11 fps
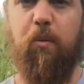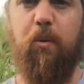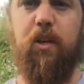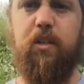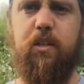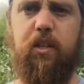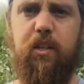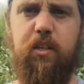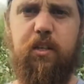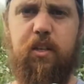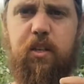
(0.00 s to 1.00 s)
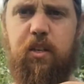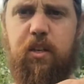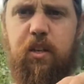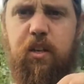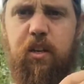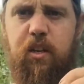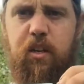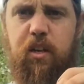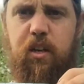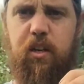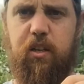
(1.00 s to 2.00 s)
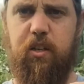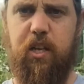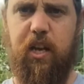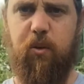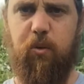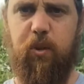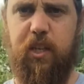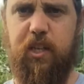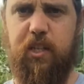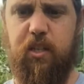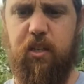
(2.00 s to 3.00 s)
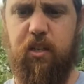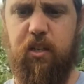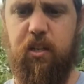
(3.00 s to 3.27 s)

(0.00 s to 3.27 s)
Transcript: it works is you take all these